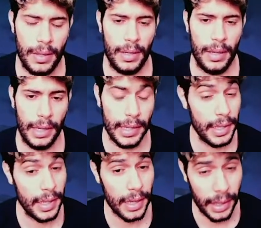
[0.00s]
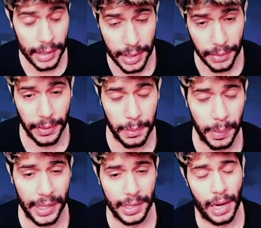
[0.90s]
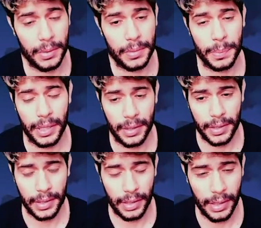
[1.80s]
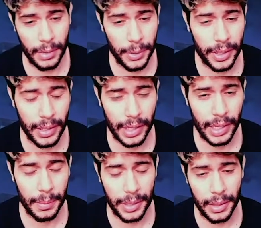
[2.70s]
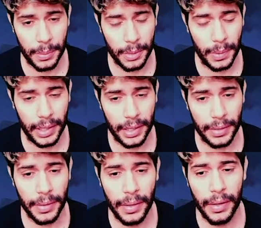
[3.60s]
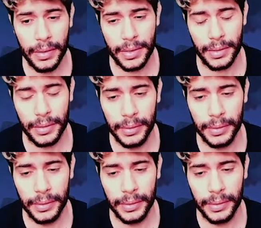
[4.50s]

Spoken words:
let's see if it pays out, because we're gonna get a Behemoth Blade here. So